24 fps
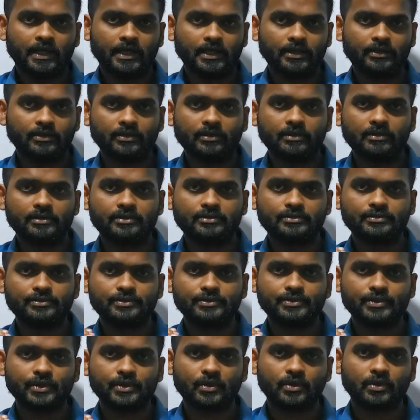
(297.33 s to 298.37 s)
In order to
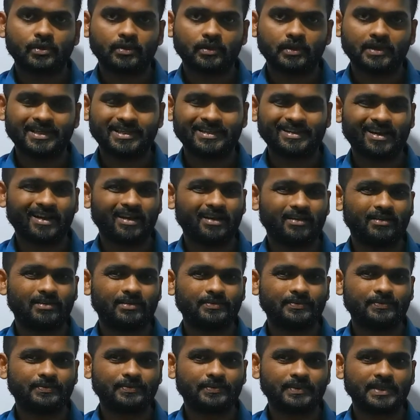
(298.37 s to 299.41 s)
draw a
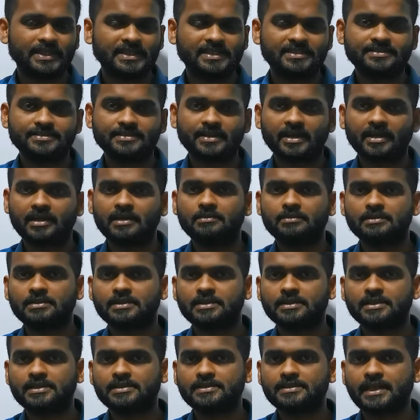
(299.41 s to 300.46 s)
graph, it is
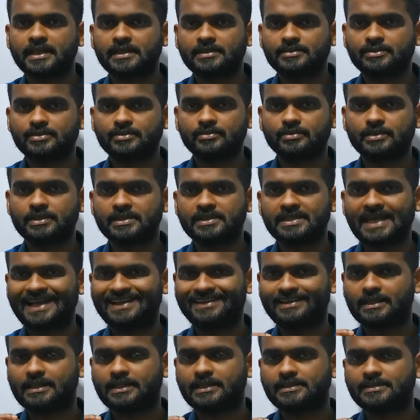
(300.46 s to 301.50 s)
recommended that you need
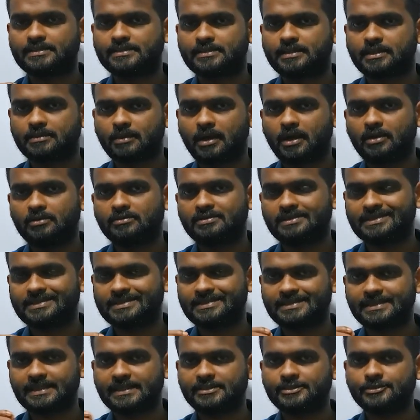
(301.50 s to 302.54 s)
at least about
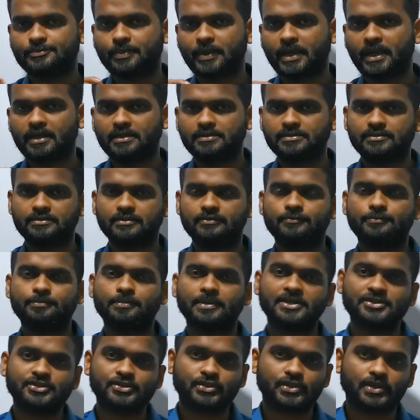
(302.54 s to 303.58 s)
6 pairs of
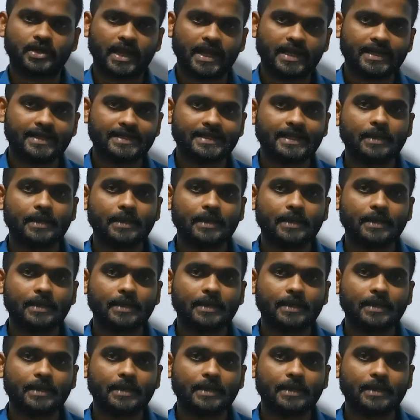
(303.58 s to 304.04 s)
pressure and